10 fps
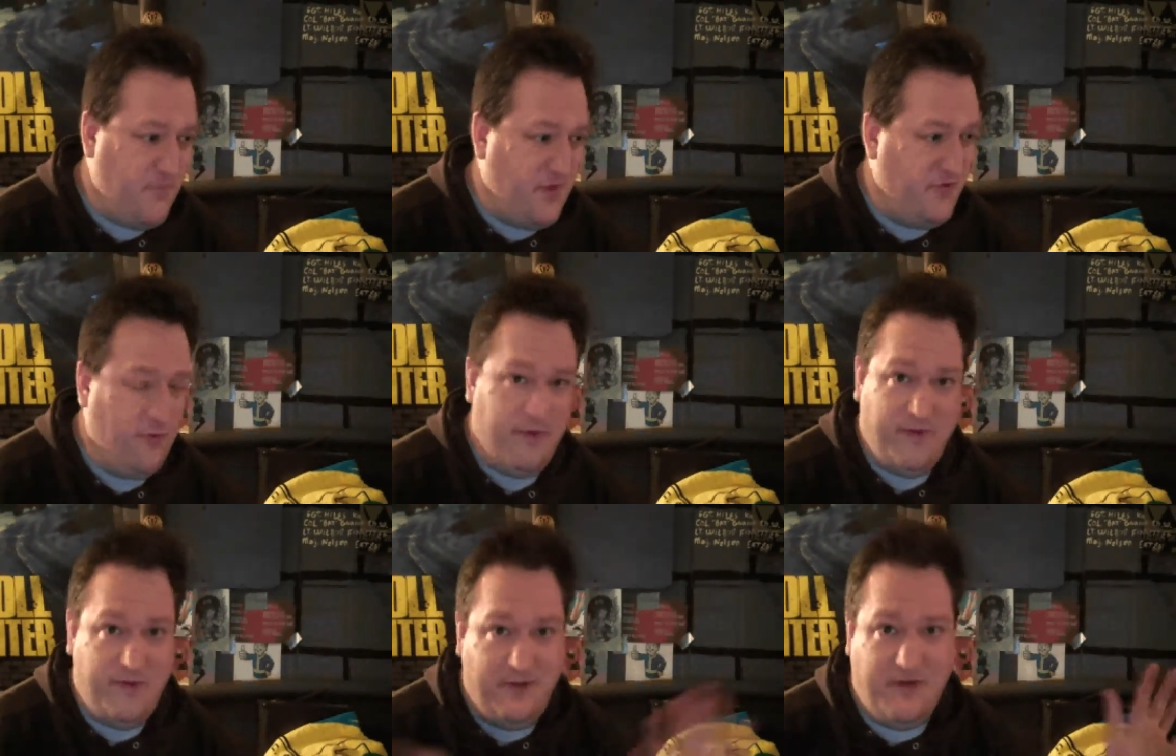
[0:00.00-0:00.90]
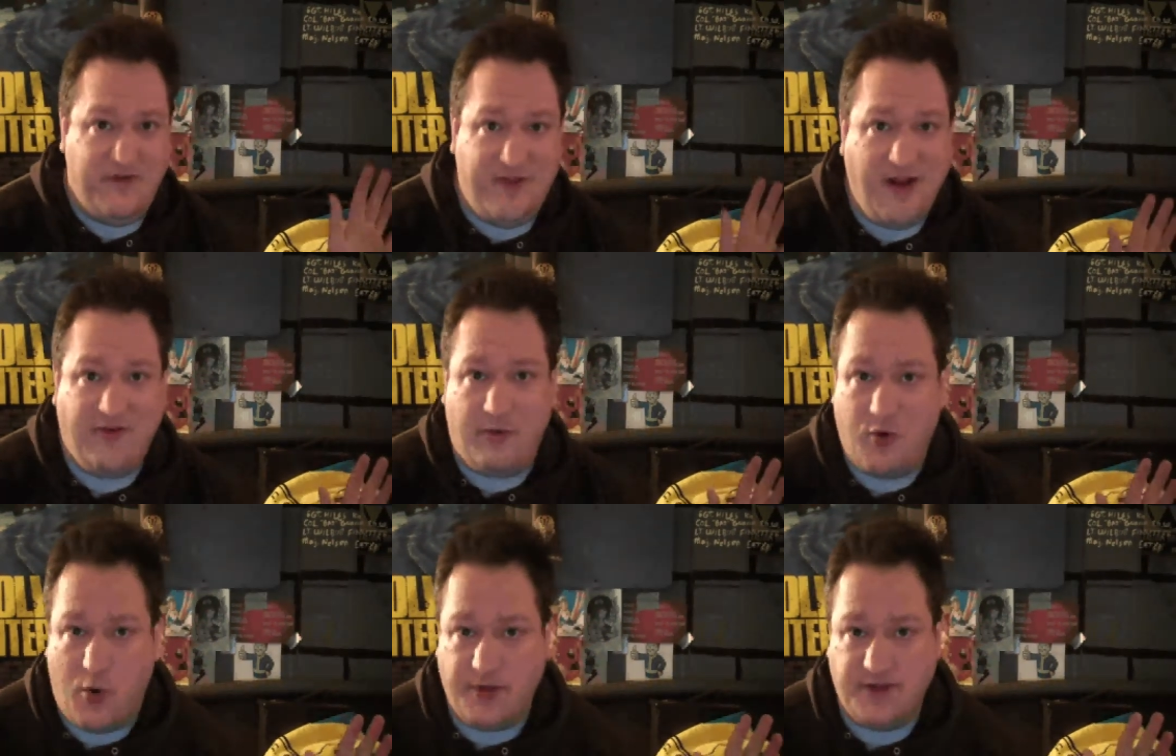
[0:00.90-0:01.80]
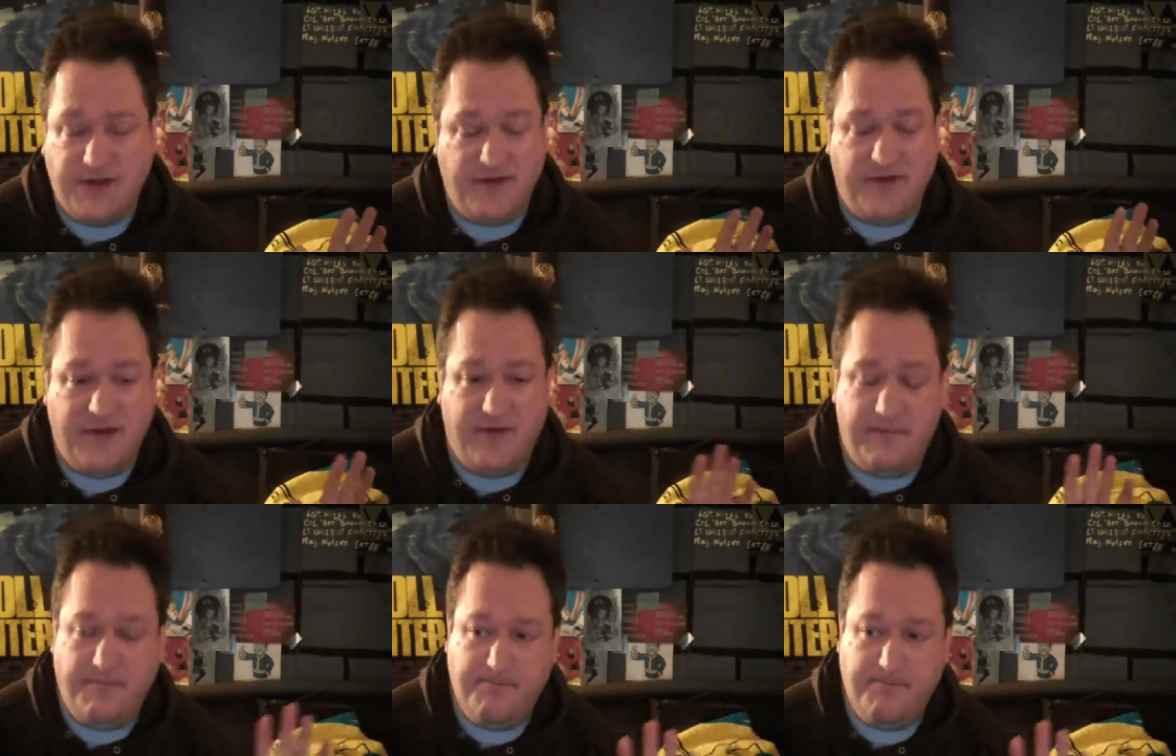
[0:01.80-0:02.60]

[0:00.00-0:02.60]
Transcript: so the settings are gorgeous. It's, it's